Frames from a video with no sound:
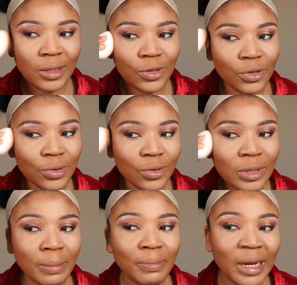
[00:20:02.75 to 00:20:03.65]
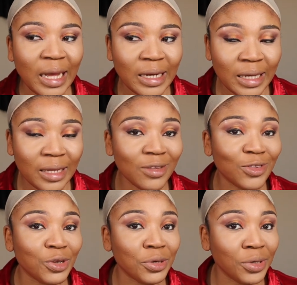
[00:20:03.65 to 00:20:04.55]
You know, the blending
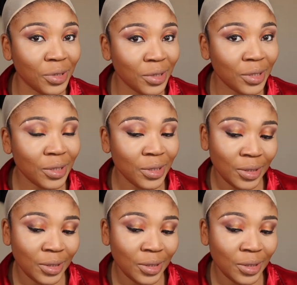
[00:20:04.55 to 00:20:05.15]
is good.